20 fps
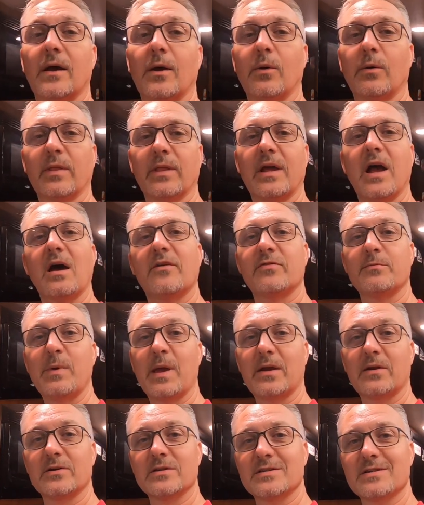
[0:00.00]
Well, the coffee
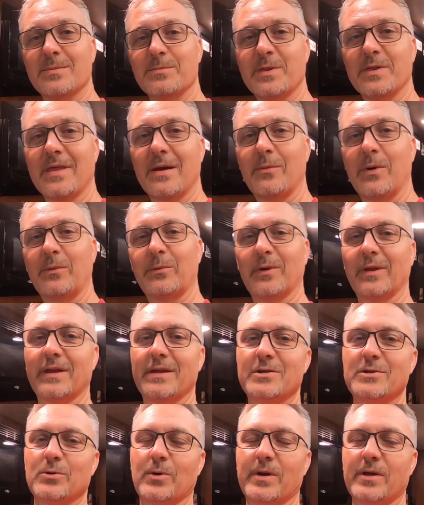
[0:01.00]
maker is something that we really
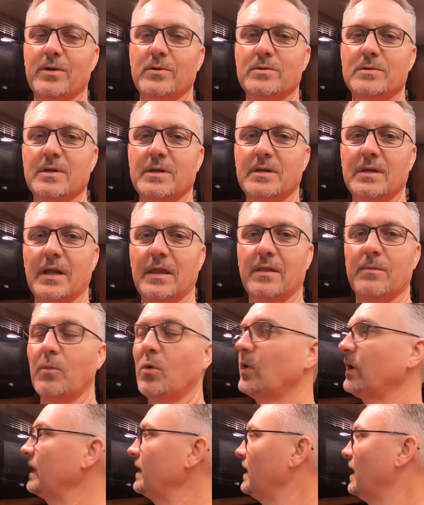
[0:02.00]
enjoy using in the
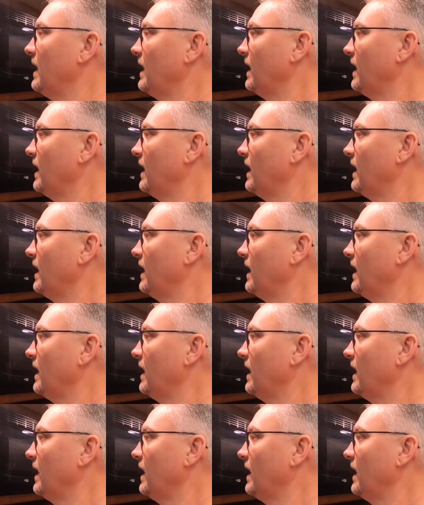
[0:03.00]
morning.